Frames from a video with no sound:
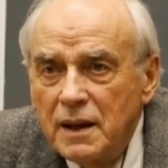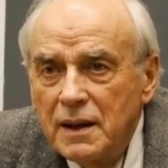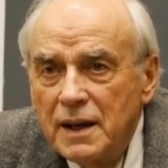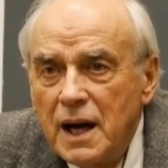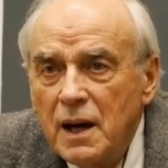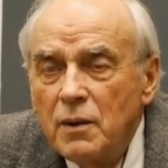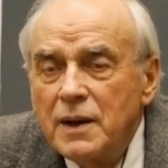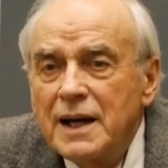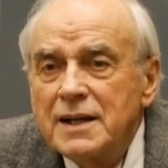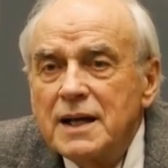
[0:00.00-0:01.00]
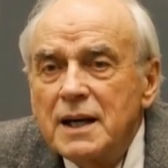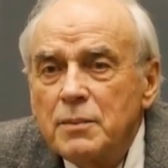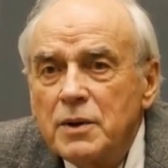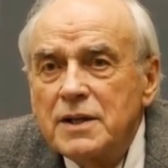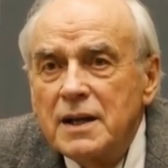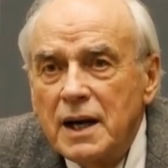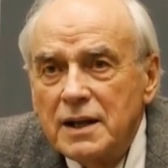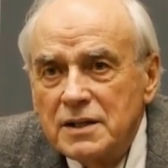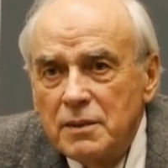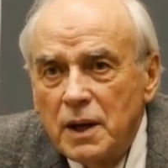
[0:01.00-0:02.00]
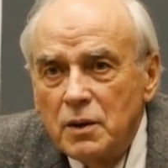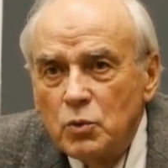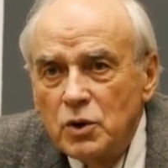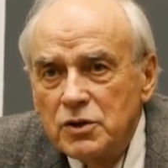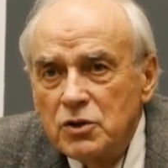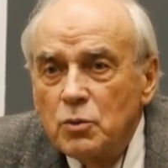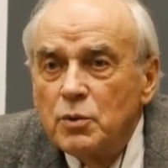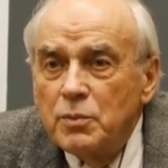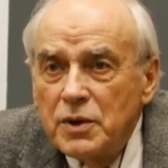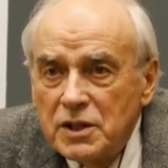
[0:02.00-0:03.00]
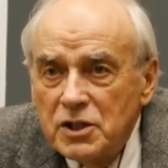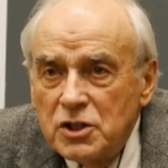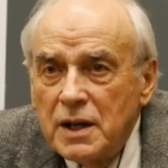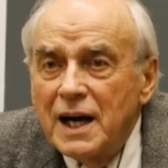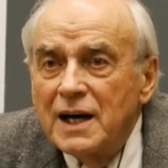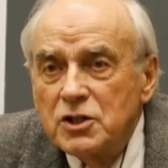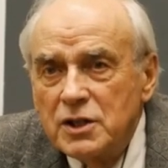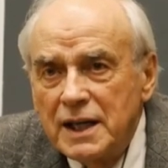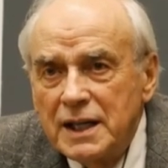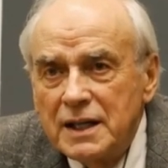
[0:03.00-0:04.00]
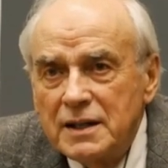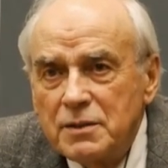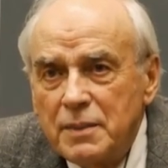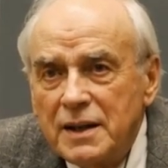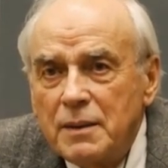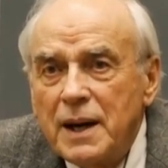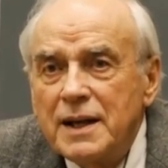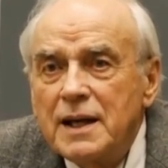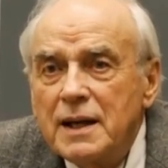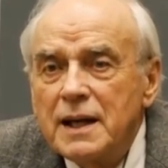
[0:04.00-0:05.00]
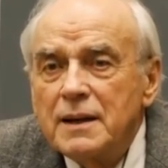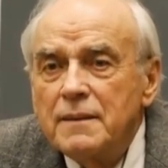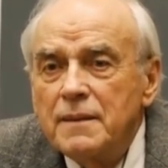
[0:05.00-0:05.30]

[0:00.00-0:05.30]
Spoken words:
Now let's get precise about what superposition actually is mathematically.